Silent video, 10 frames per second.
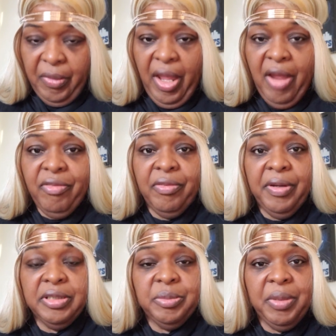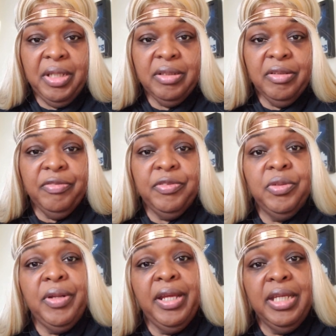I have a regimen of
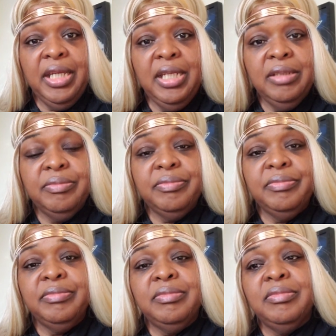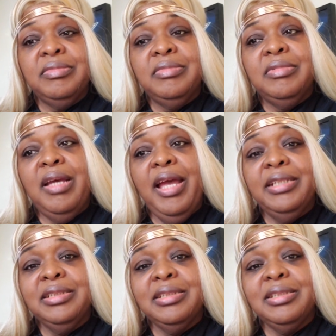food I eat. I
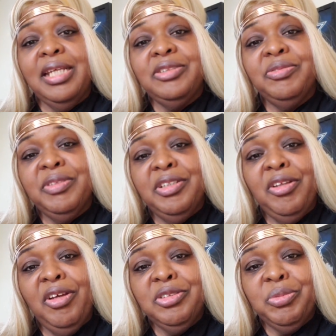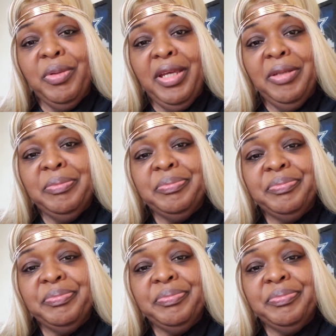successfully lost weight.